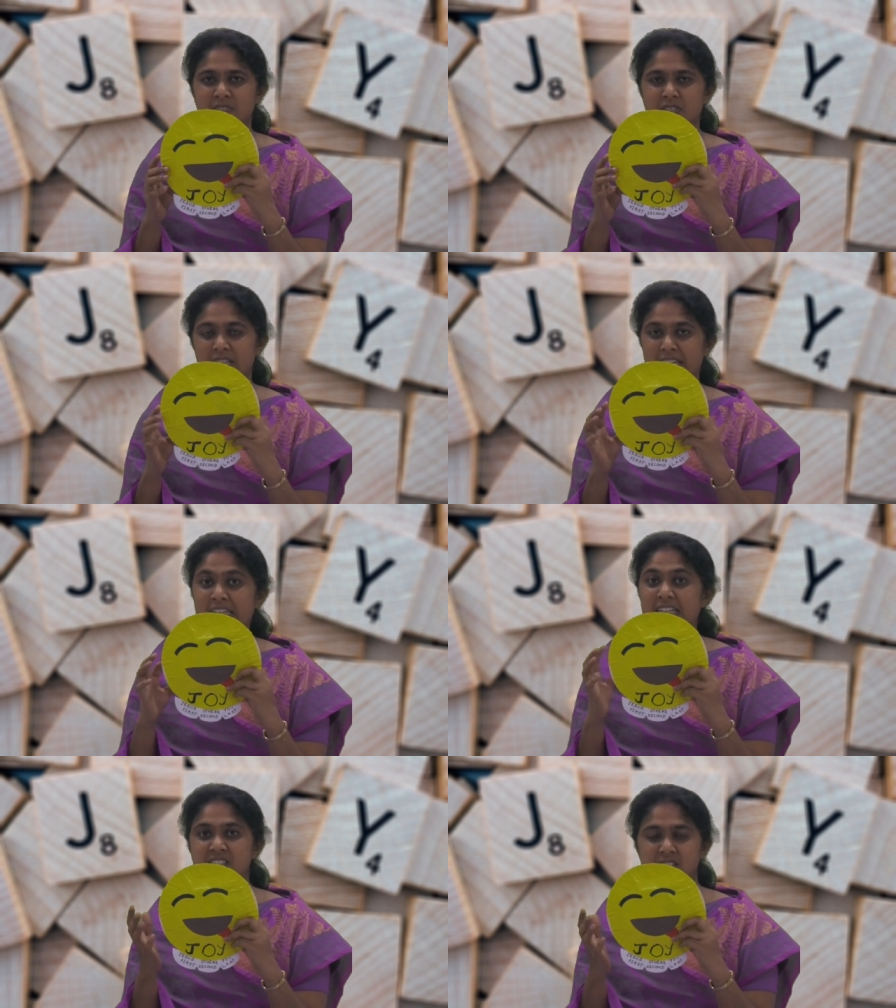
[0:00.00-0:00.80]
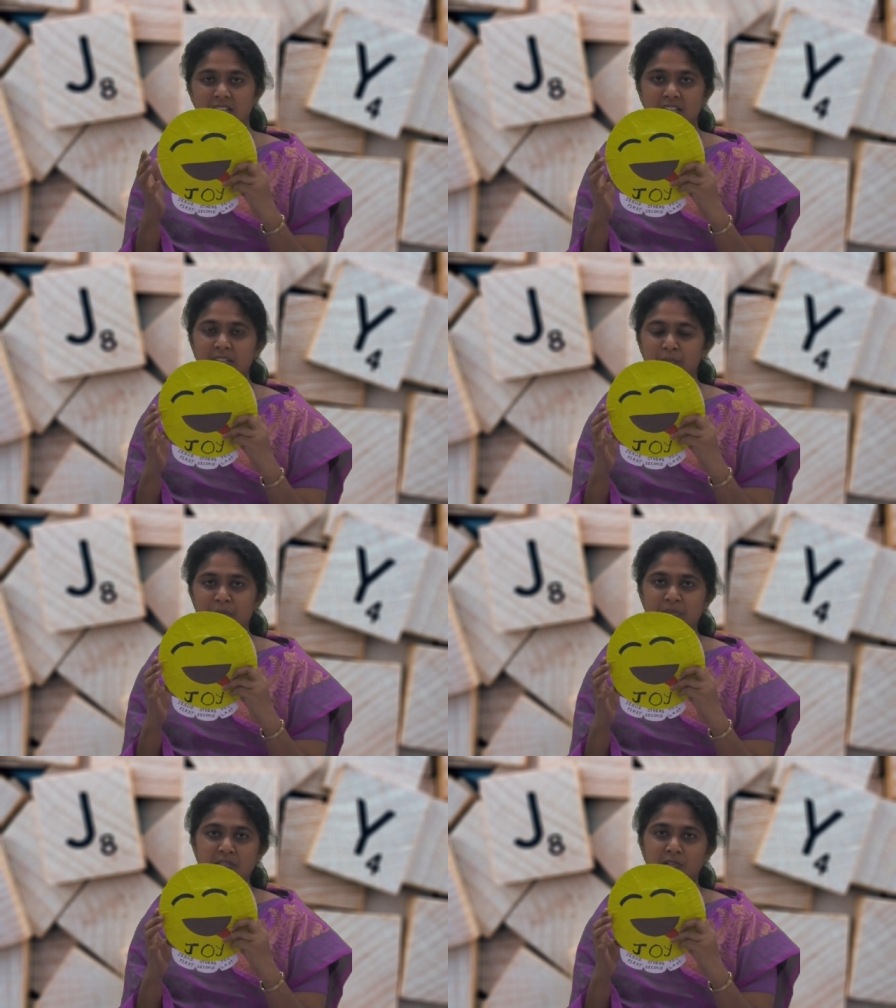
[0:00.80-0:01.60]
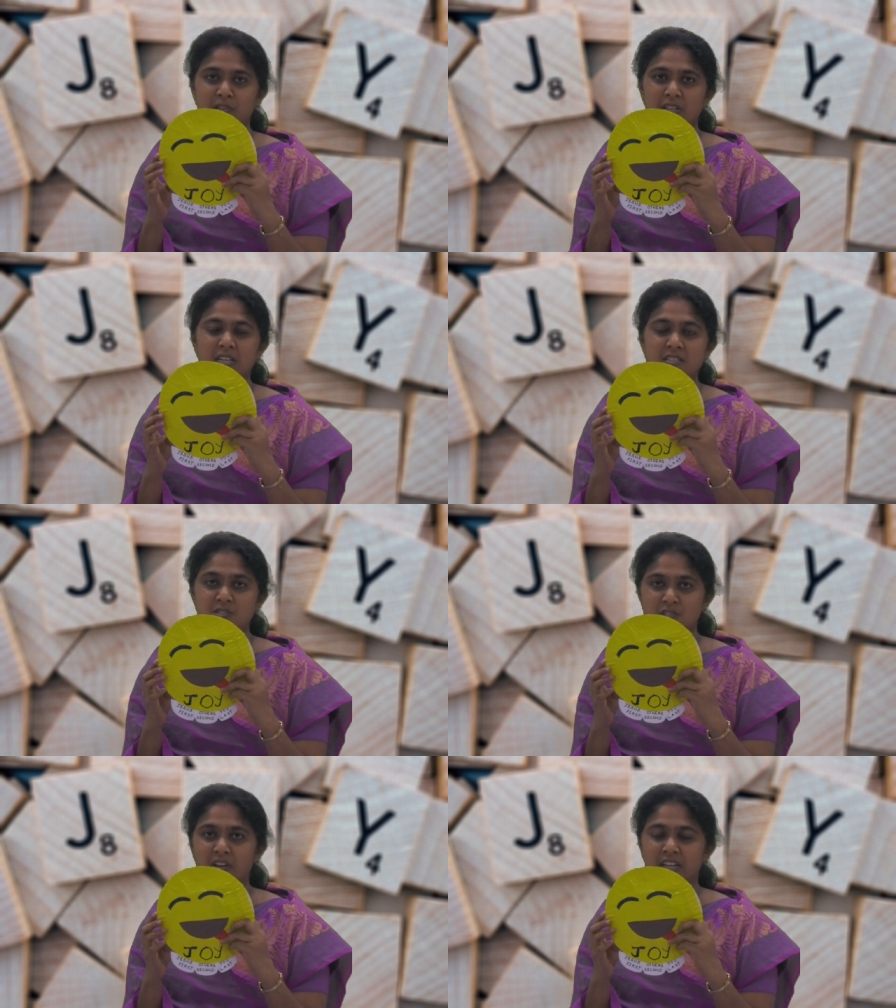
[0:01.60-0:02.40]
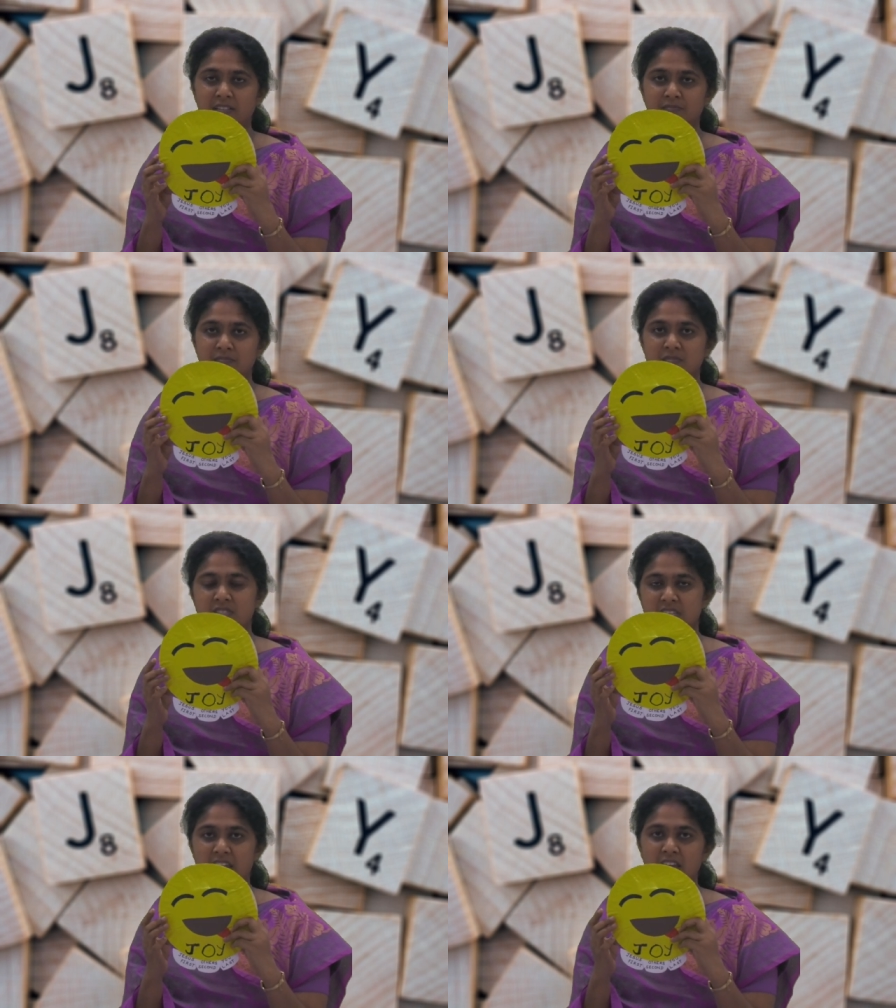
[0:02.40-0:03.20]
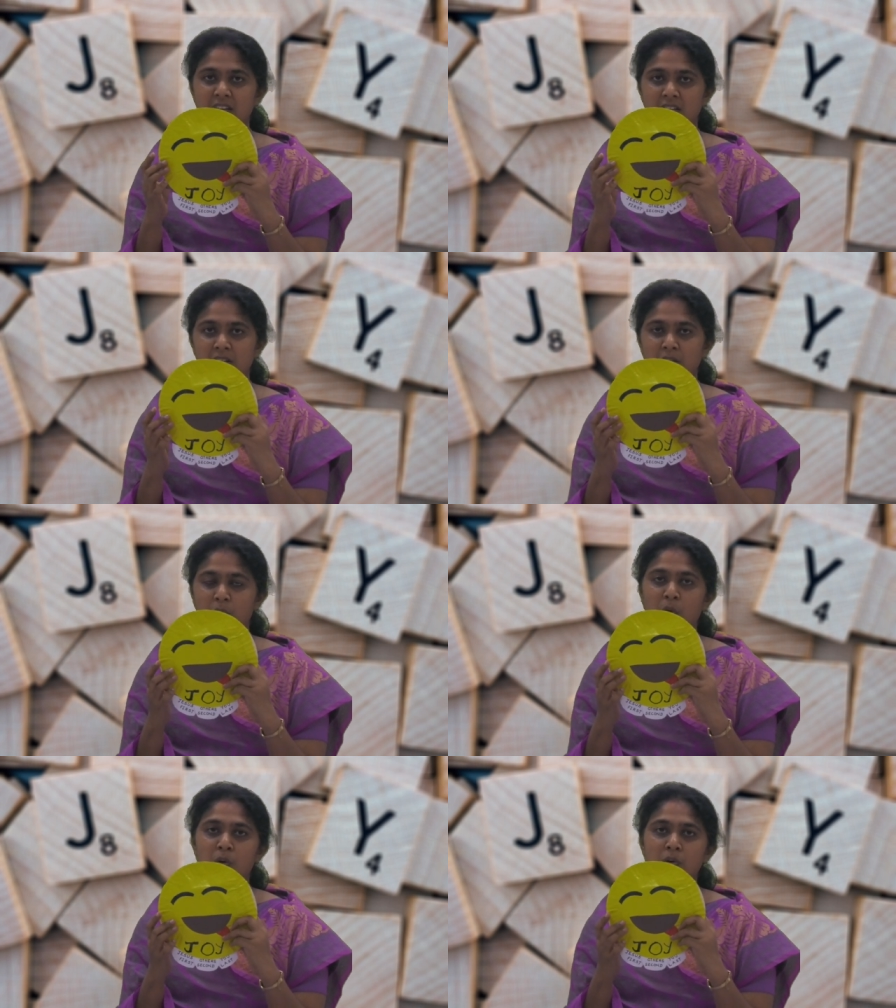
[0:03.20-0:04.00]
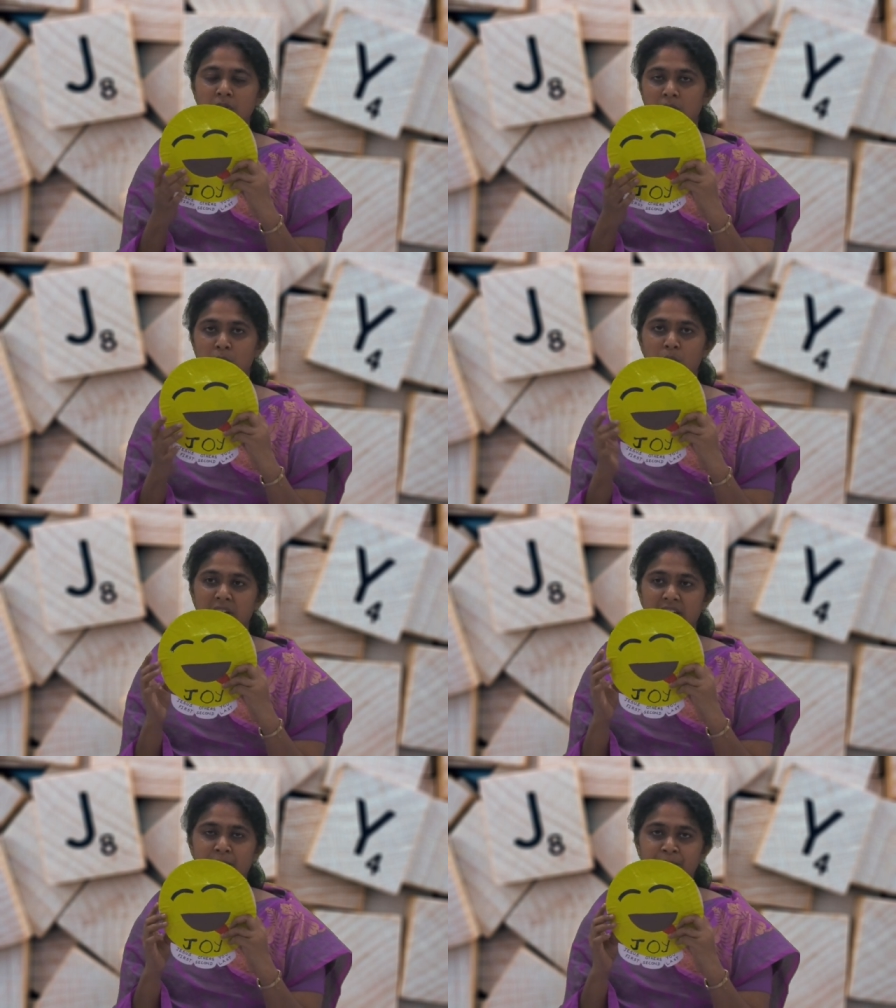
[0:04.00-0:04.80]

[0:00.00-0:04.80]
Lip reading: So the English la nam eppadi solrom na joy, J O Y.